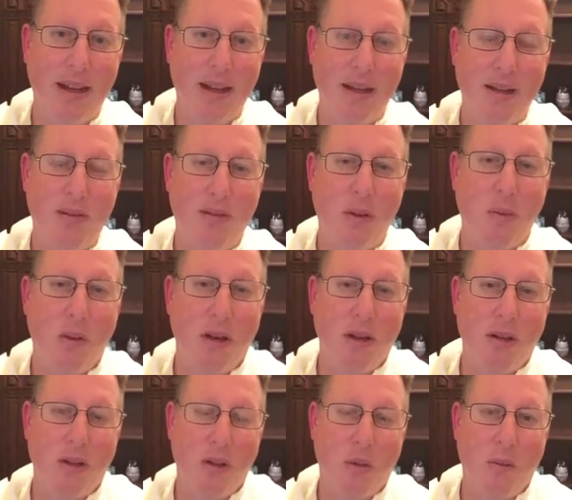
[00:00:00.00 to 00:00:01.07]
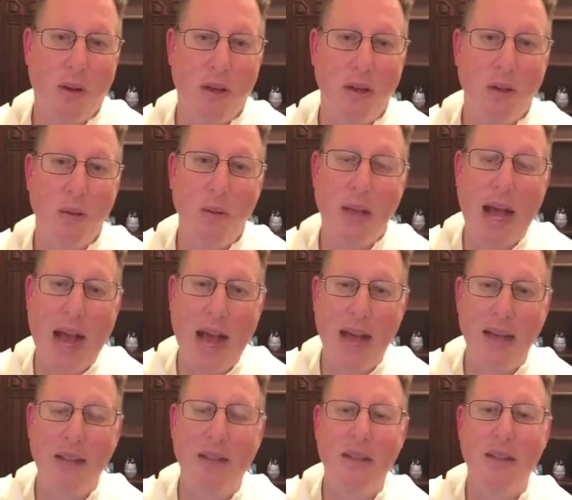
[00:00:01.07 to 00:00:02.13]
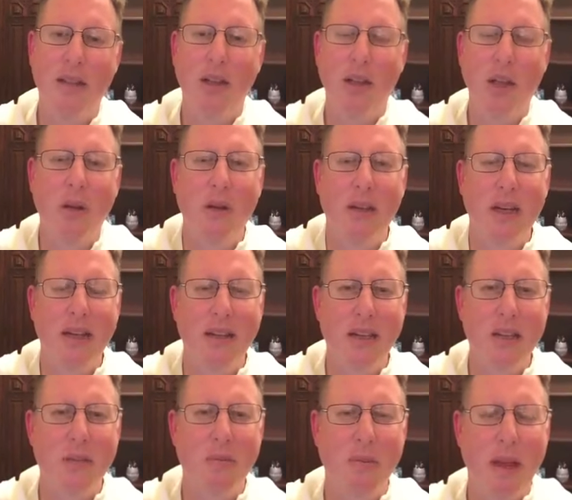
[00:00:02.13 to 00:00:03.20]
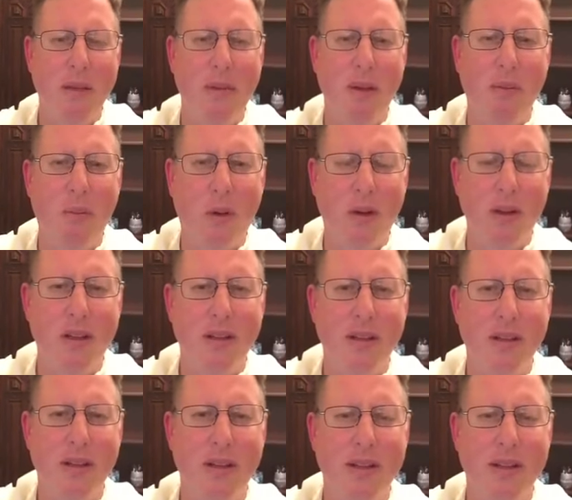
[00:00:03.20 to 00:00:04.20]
And if you don't want to do that, you can at least maybe put